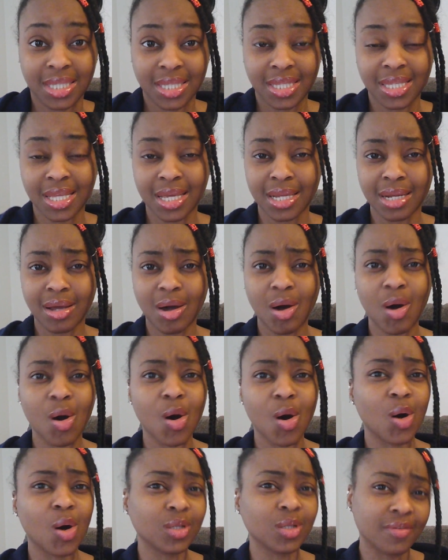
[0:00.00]
that
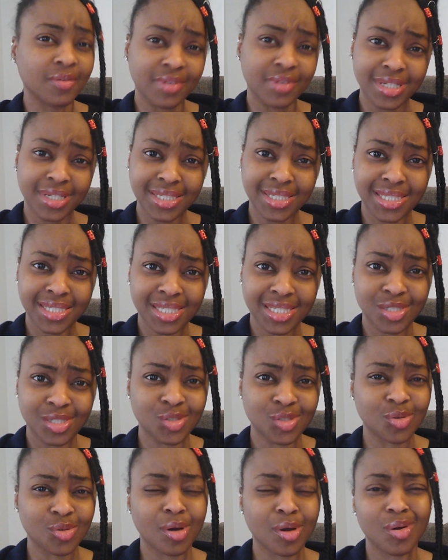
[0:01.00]
all of us
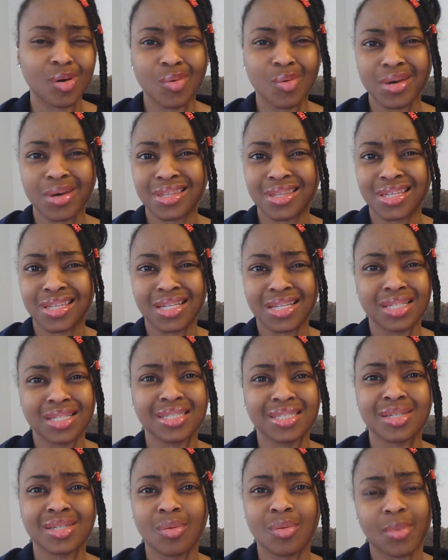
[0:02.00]
struggle with it in
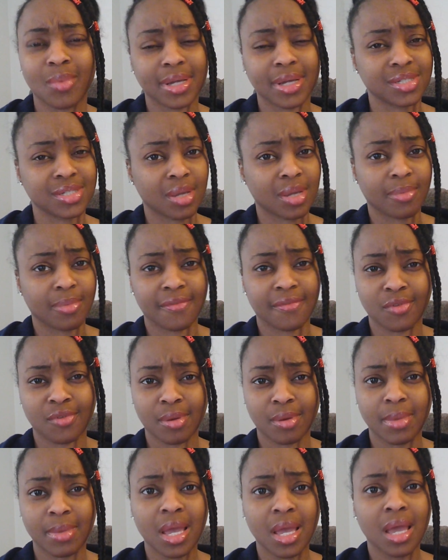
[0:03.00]
some way, shape, or
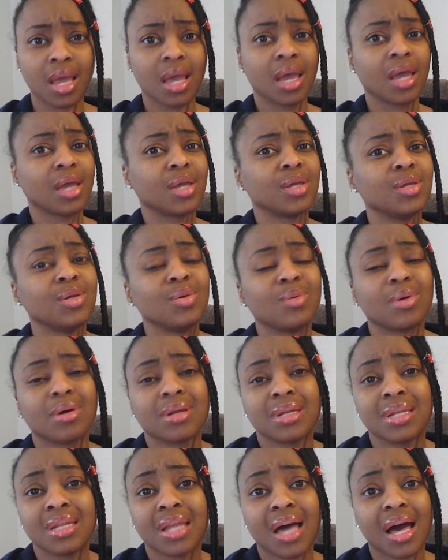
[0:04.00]
form. You are
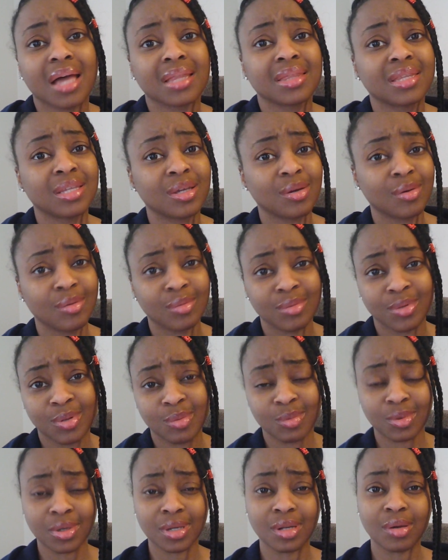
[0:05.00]
not the only
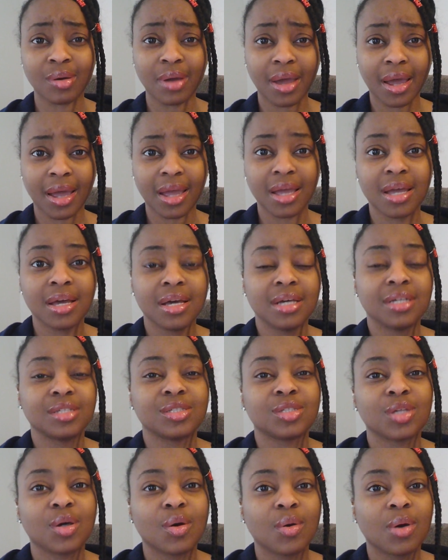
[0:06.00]
one, okay?
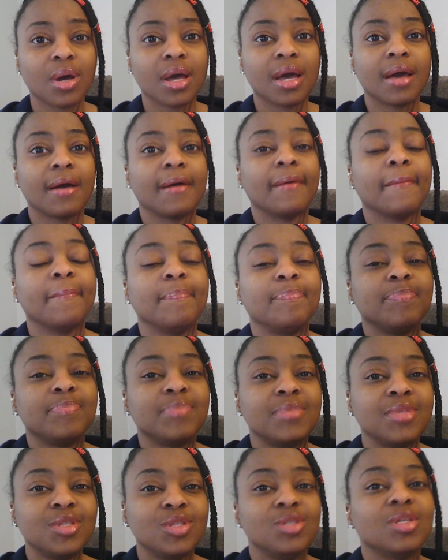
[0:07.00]
So
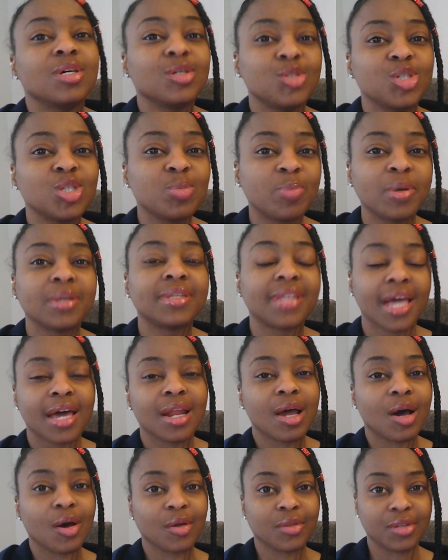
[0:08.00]
let's just put that
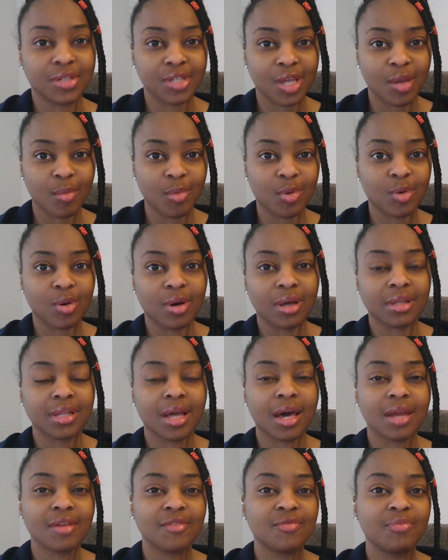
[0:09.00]
out on the table. A
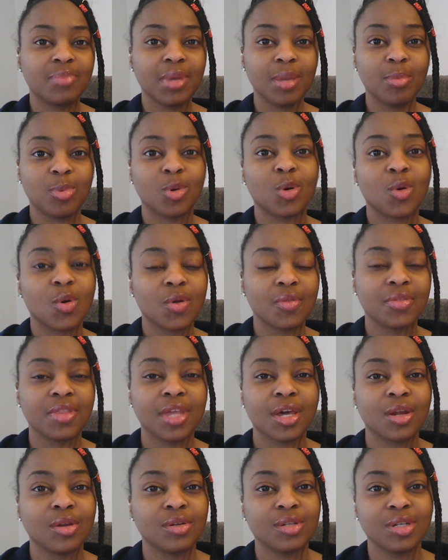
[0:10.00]
lot of people
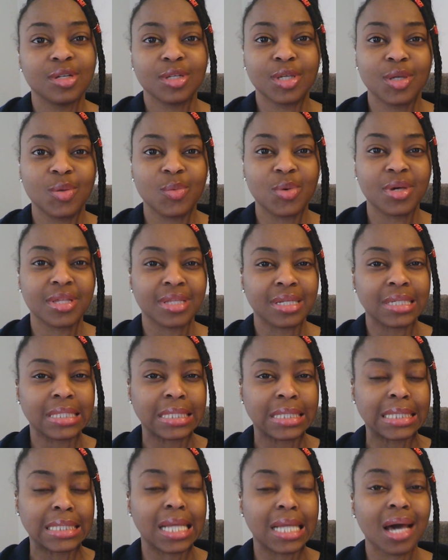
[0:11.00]
that are dealing with a
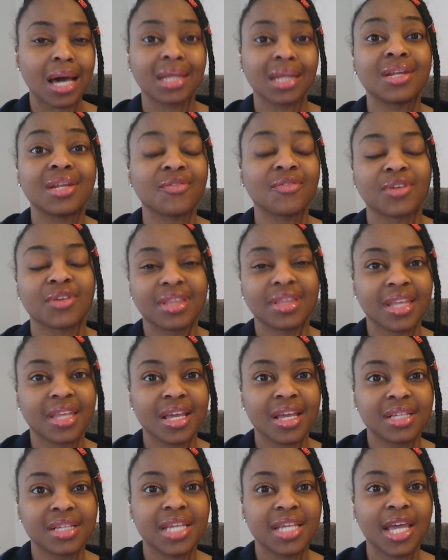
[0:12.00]
lot of different
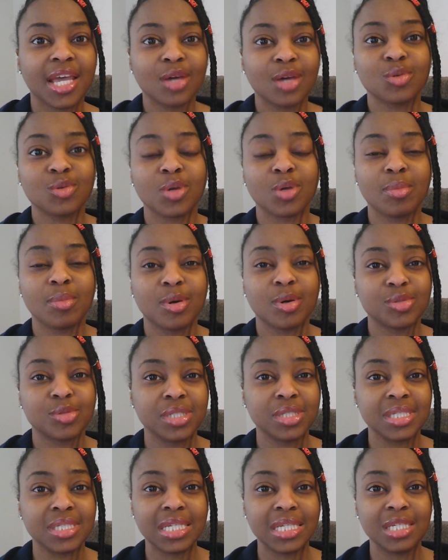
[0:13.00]
things handle
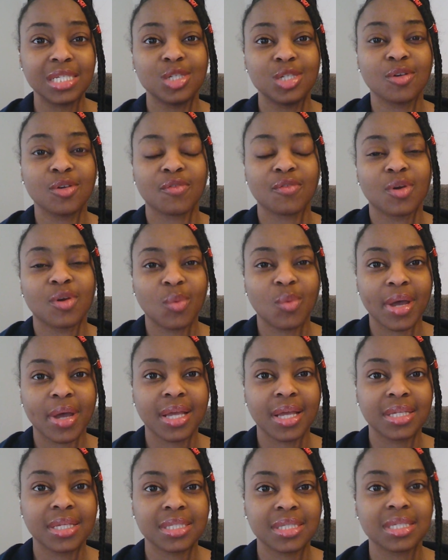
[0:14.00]
emotions in different
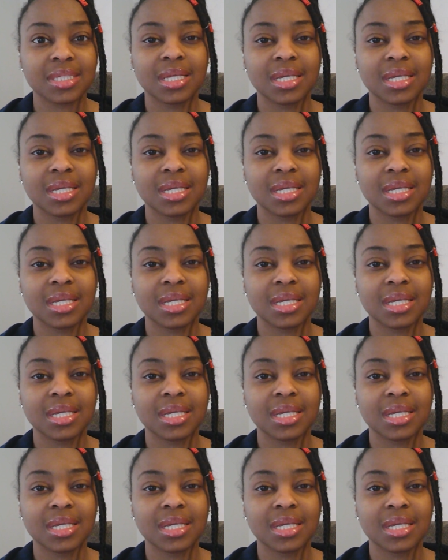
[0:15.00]
ways.